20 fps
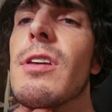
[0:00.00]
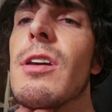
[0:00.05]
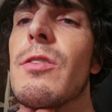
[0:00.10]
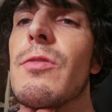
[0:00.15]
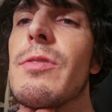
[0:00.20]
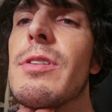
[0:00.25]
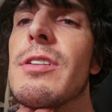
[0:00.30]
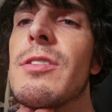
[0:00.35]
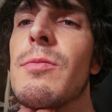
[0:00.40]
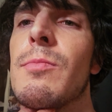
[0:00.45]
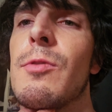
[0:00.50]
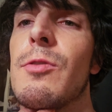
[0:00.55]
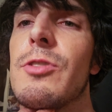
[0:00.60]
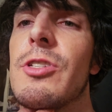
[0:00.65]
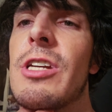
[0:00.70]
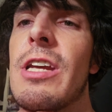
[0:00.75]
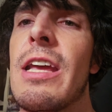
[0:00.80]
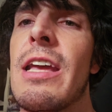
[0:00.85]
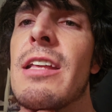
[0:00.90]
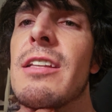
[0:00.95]
a reasonable
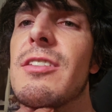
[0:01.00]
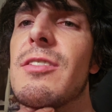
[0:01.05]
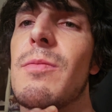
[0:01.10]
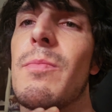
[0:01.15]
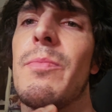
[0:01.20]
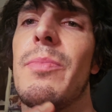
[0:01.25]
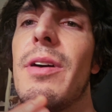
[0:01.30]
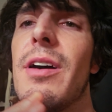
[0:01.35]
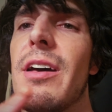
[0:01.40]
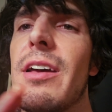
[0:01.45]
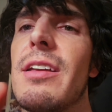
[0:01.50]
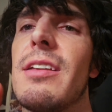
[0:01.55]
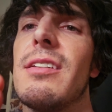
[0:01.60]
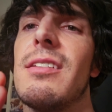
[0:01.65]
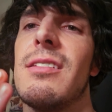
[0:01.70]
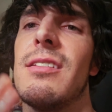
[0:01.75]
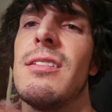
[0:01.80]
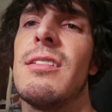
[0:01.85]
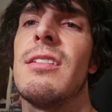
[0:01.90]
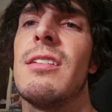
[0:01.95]
chance, but
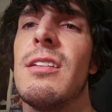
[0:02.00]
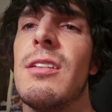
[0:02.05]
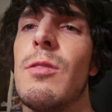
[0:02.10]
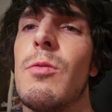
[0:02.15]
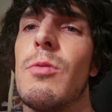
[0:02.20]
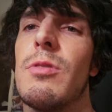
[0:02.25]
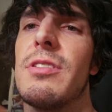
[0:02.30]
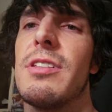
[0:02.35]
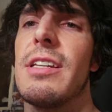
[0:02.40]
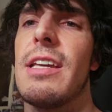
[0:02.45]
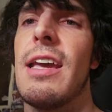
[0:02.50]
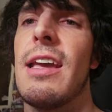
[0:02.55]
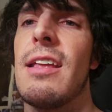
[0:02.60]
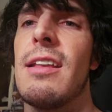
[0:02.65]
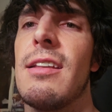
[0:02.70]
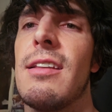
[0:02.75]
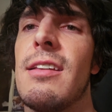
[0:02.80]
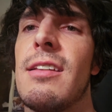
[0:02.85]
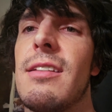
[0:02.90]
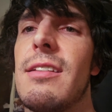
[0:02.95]
once
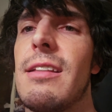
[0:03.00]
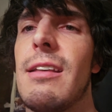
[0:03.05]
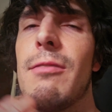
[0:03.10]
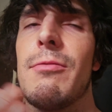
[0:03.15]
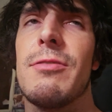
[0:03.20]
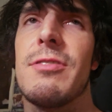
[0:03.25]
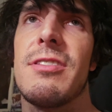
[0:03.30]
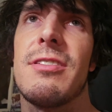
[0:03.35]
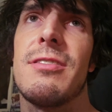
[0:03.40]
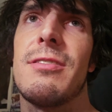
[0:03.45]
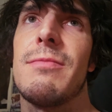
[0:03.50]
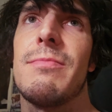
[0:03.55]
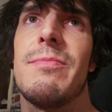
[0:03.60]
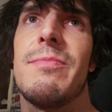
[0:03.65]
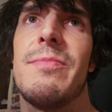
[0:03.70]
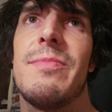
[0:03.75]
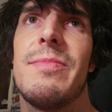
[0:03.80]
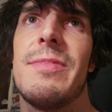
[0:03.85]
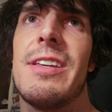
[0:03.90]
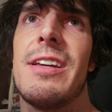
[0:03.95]
again, that was it
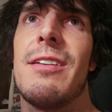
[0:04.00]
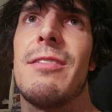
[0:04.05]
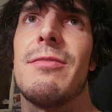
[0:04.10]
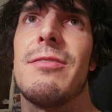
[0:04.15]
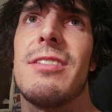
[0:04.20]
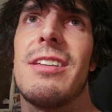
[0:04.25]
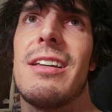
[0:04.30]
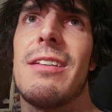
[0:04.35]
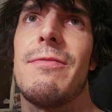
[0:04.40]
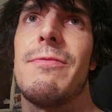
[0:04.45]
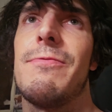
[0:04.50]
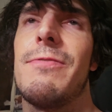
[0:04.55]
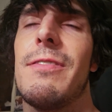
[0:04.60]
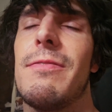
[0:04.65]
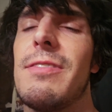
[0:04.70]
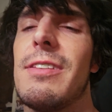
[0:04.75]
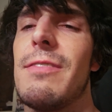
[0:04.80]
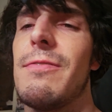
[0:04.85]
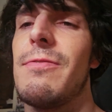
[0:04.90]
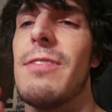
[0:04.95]
was like a
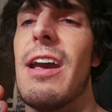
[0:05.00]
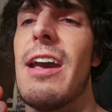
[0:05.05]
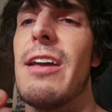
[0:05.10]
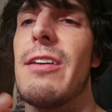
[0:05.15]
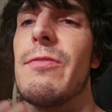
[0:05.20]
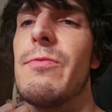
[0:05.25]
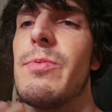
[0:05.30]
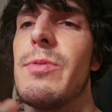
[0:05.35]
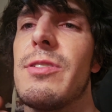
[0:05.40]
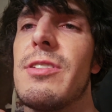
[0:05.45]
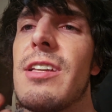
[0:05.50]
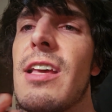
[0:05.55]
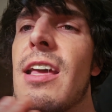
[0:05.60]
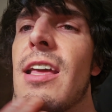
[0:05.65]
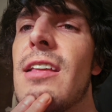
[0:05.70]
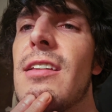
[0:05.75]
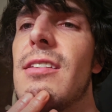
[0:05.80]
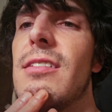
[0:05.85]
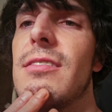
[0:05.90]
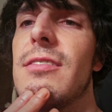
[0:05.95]

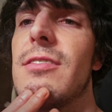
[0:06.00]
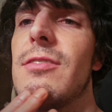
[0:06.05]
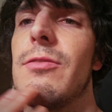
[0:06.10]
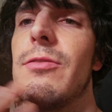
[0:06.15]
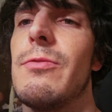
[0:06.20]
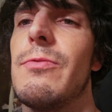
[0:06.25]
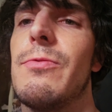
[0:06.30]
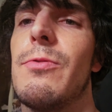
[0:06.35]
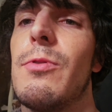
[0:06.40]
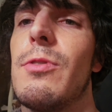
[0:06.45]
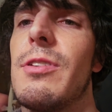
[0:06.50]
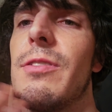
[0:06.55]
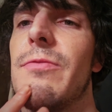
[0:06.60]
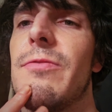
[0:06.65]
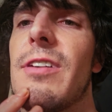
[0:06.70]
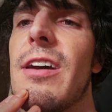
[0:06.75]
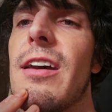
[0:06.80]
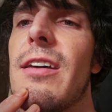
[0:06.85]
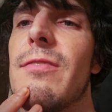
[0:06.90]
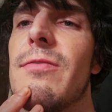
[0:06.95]
55% to
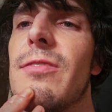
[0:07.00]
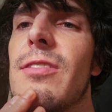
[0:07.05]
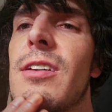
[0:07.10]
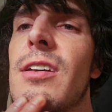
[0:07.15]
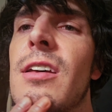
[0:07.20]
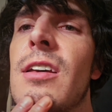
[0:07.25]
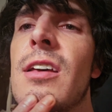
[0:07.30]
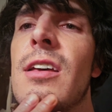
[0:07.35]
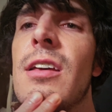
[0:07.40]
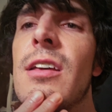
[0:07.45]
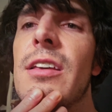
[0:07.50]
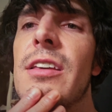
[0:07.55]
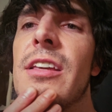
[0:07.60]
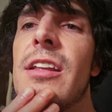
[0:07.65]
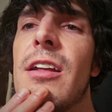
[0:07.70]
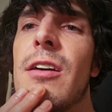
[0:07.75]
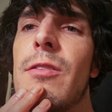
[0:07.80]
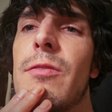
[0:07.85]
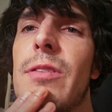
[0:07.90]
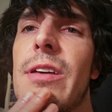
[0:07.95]
45,
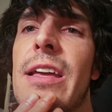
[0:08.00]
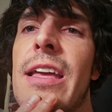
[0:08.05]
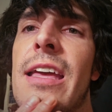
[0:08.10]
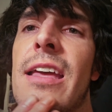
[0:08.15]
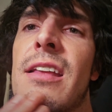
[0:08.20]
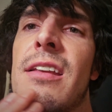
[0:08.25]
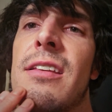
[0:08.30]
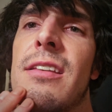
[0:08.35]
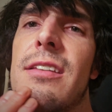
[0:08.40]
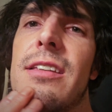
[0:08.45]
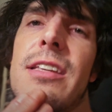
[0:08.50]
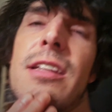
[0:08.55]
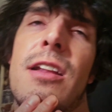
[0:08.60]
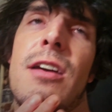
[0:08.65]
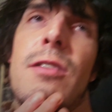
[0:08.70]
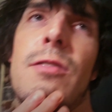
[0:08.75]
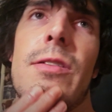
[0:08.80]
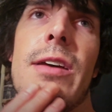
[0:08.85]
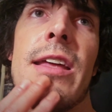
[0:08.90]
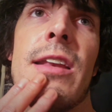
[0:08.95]
and
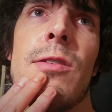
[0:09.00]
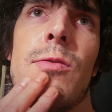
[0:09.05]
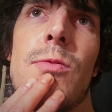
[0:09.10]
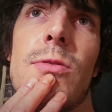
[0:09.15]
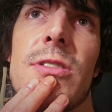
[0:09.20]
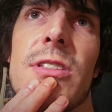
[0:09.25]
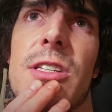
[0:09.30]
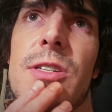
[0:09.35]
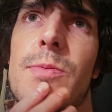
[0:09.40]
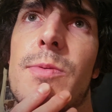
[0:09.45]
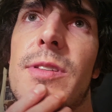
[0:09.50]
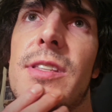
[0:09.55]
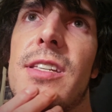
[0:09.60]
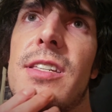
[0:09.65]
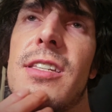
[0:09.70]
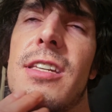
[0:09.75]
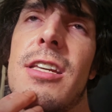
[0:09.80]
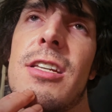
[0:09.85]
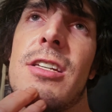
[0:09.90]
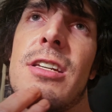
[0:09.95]
it was a split
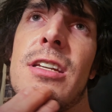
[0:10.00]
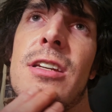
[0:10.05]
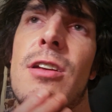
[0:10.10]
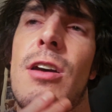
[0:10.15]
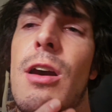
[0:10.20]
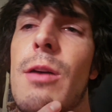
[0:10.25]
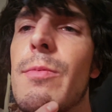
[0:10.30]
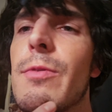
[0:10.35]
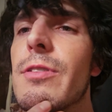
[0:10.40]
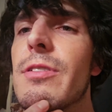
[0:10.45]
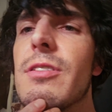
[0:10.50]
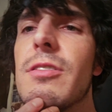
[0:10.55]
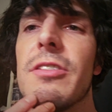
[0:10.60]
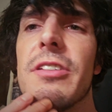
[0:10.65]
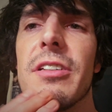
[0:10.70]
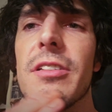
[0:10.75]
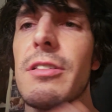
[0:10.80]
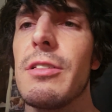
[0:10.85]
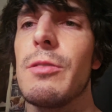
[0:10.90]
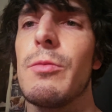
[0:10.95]
decision. Hubbard
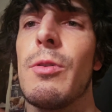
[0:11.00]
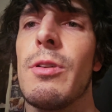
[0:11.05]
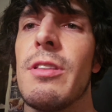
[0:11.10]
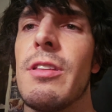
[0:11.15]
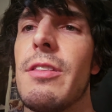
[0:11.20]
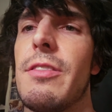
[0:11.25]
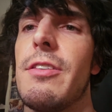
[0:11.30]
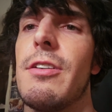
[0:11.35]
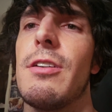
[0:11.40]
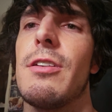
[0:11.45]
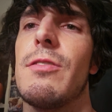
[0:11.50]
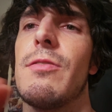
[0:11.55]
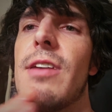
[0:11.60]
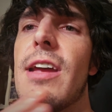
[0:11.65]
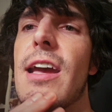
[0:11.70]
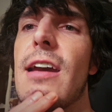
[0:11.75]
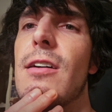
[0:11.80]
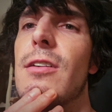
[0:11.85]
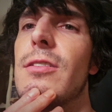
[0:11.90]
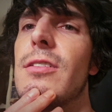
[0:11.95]
clearly won the third
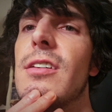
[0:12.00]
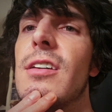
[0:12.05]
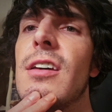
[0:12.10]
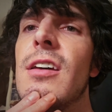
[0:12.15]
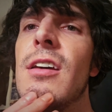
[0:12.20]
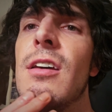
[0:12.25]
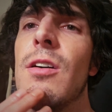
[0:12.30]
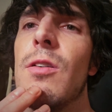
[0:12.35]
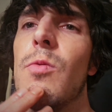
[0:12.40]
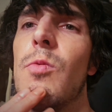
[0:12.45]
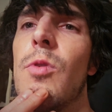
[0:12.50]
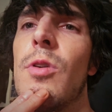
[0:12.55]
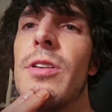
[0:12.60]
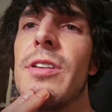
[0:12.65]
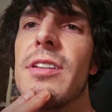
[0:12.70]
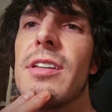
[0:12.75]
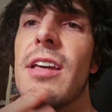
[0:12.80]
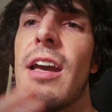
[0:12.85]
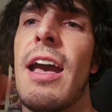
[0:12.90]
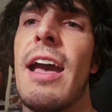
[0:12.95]
round.
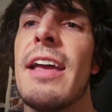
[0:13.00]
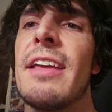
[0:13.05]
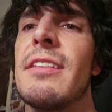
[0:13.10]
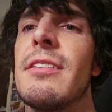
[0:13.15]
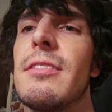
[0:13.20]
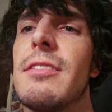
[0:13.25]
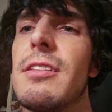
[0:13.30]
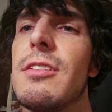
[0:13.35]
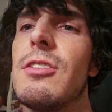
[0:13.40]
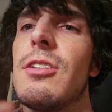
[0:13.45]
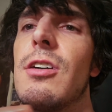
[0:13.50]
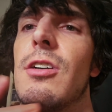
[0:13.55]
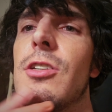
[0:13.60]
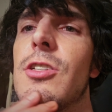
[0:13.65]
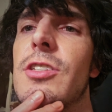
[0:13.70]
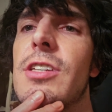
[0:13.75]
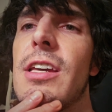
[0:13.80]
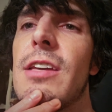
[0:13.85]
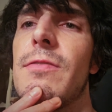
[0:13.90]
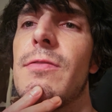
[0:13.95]
One kindly
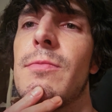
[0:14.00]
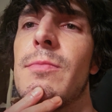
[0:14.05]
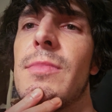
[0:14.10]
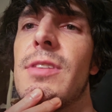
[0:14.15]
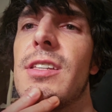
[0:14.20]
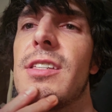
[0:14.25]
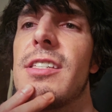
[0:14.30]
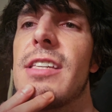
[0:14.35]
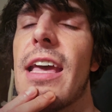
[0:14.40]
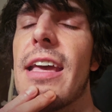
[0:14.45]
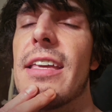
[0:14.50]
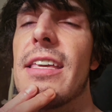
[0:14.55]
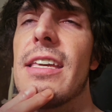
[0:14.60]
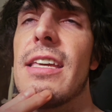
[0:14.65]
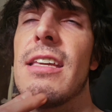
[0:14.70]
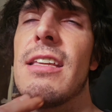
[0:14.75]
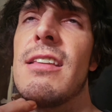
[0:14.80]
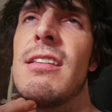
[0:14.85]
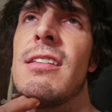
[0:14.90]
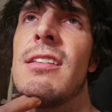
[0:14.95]
judge gave him the
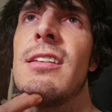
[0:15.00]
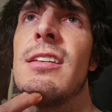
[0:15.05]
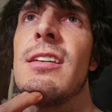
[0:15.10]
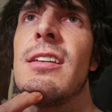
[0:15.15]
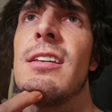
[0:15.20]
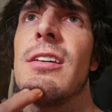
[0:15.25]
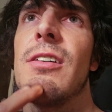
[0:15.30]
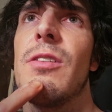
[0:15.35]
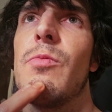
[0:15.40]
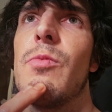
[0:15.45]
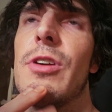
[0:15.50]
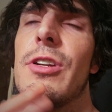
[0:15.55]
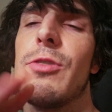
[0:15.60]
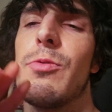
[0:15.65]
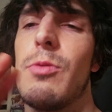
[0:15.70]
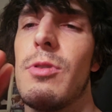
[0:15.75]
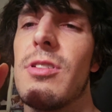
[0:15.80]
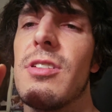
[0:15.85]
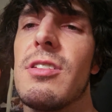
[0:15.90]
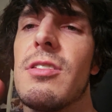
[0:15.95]
second, which
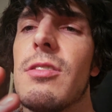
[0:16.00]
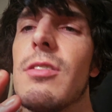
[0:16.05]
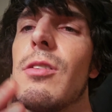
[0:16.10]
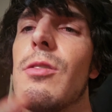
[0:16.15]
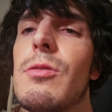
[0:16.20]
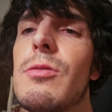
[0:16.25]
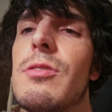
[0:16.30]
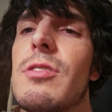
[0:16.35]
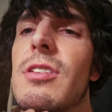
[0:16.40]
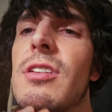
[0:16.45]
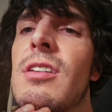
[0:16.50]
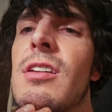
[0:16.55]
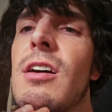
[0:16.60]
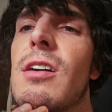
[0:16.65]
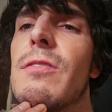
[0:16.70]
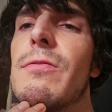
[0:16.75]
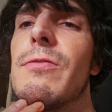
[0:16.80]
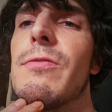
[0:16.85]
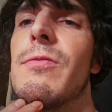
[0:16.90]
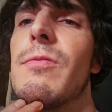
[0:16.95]
was close
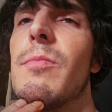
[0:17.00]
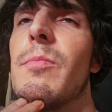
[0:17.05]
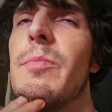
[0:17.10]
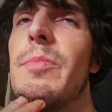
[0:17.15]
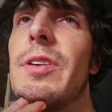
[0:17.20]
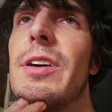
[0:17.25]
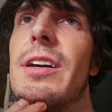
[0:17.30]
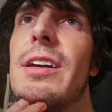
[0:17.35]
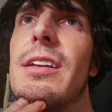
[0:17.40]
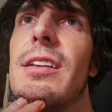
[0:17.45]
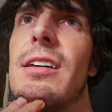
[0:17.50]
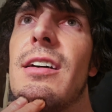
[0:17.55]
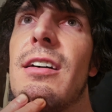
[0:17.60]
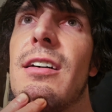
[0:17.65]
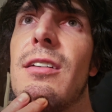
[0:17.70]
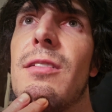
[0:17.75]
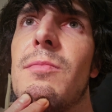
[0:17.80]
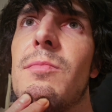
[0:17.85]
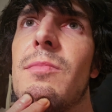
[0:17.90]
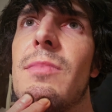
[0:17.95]
enough, but
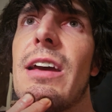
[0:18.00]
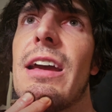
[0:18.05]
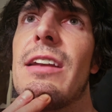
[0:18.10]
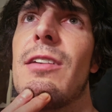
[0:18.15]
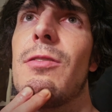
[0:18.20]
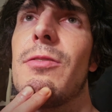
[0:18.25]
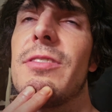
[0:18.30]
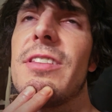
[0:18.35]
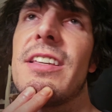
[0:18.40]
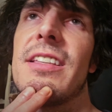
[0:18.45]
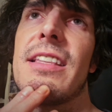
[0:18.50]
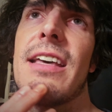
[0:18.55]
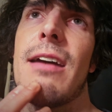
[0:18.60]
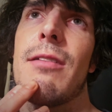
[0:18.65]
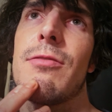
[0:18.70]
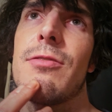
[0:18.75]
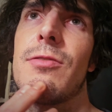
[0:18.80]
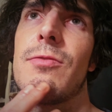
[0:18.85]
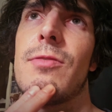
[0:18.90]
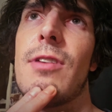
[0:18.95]
I don't think that
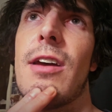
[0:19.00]
was a